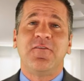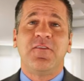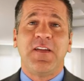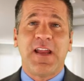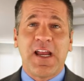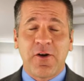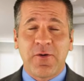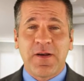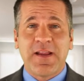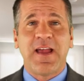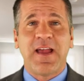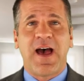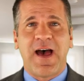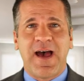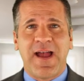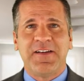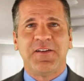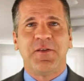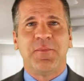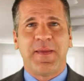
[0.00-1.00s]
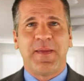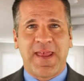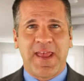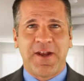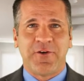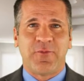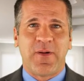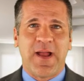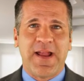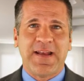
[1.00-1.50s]
very high
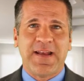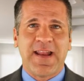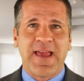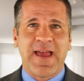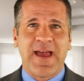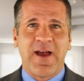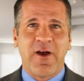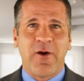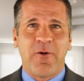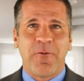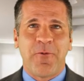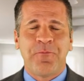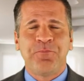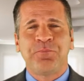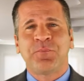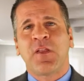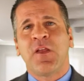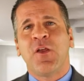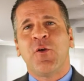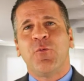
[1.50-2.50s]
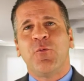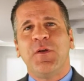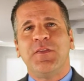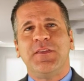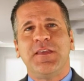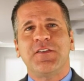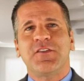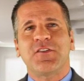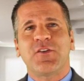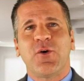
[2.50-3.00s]
demand right now. With
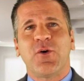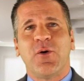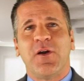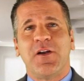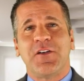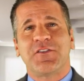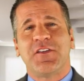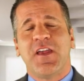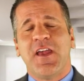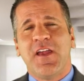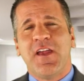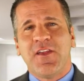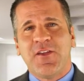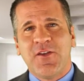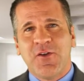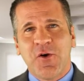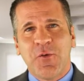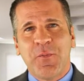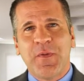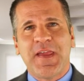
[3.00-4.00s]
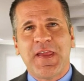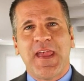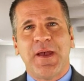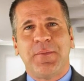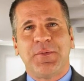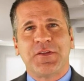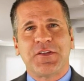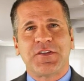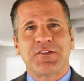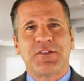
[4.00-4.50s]
this course, you'll be
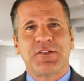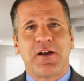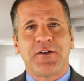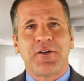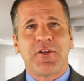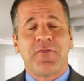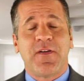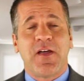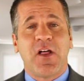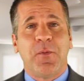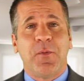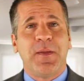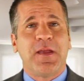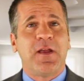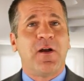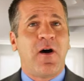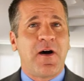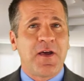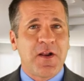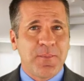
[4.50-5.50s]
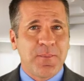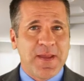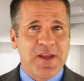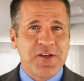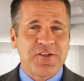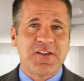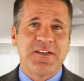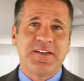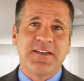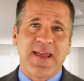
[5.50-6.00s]
able to start developing
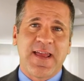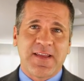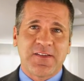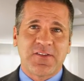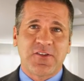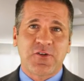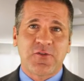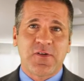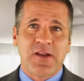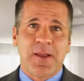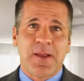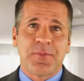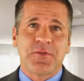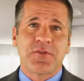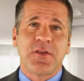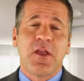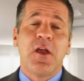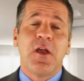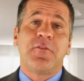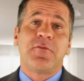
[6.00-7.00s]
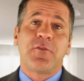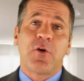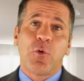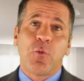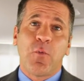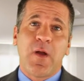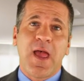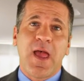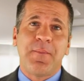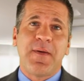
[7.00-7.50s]
automation test scripts for
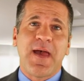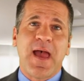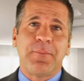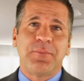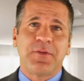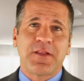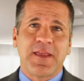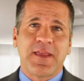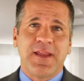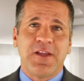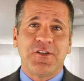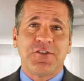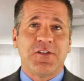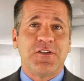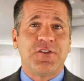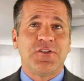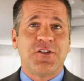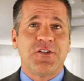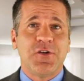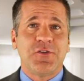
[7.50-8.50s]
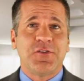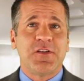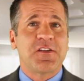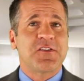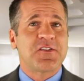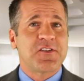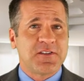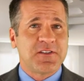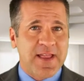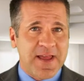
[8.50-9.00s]
web applications using
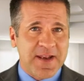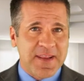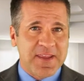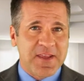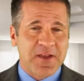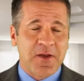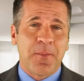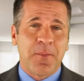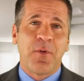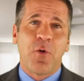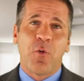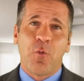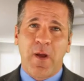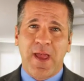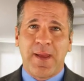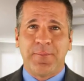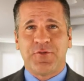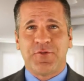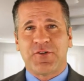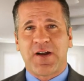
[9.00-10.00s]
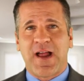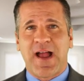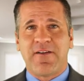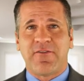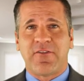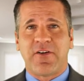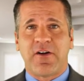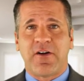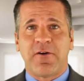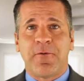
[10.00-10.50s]
Selenium
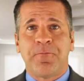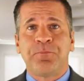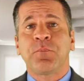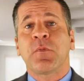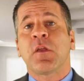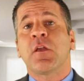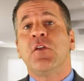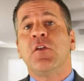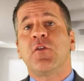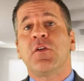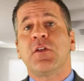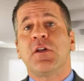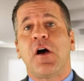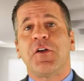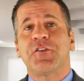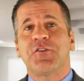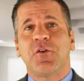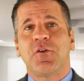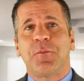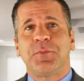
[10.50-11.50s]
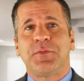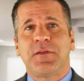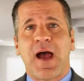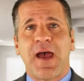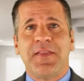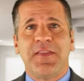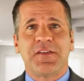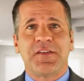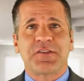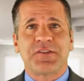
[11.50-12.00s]
WebDriver. You can also
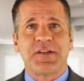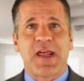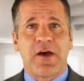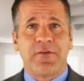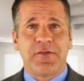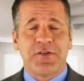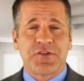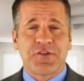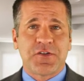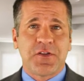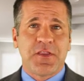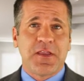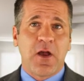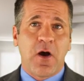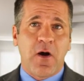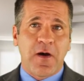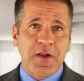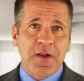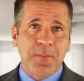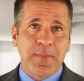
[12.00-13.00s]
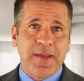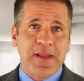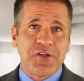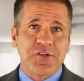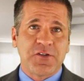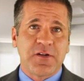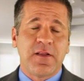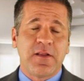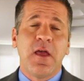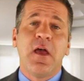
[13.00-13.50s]
apply this knowledge to the
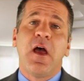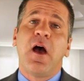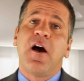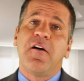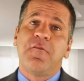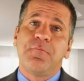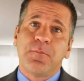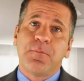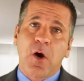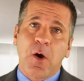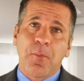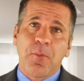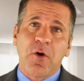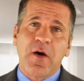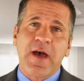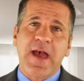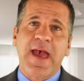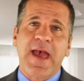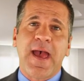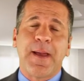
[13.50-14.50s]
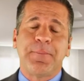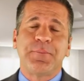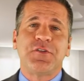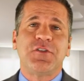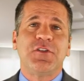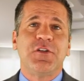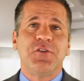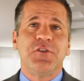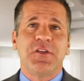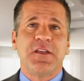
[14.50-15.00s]
automation of mobile
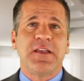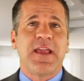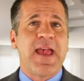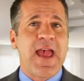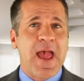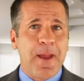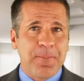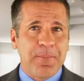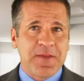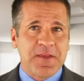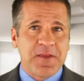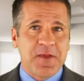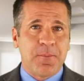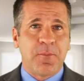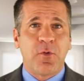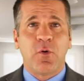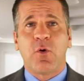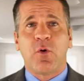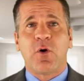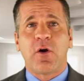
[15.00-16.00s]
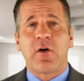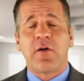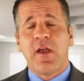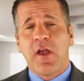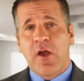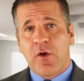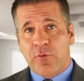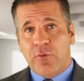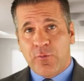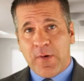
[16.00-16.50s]
apps using Appium or
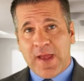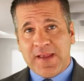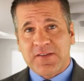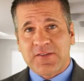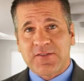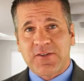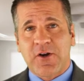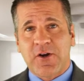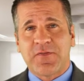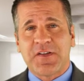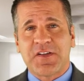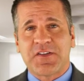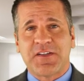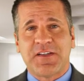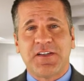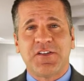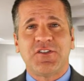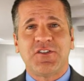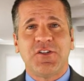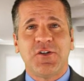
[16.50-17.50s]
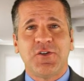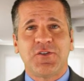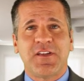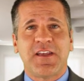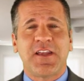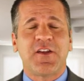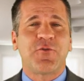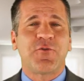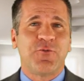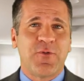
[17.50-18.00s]
REST services
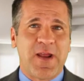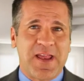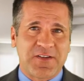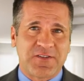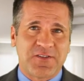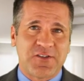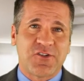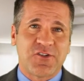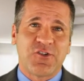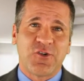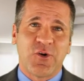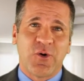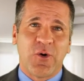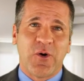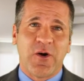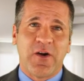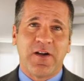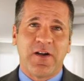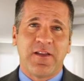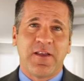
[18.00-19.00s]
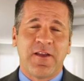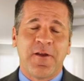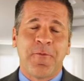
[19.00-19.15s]
using REST Assured.